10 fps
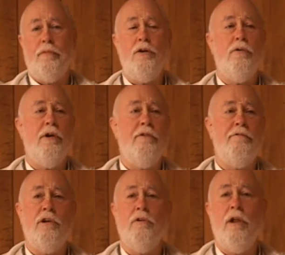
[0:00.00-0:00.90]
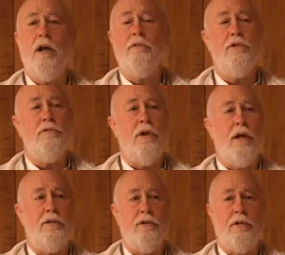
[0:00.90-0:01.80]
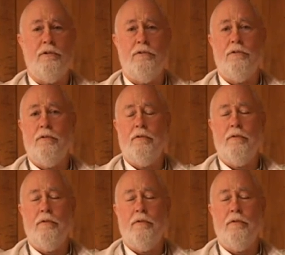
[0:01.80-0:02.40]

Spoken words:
They already figured out that you're nonsense.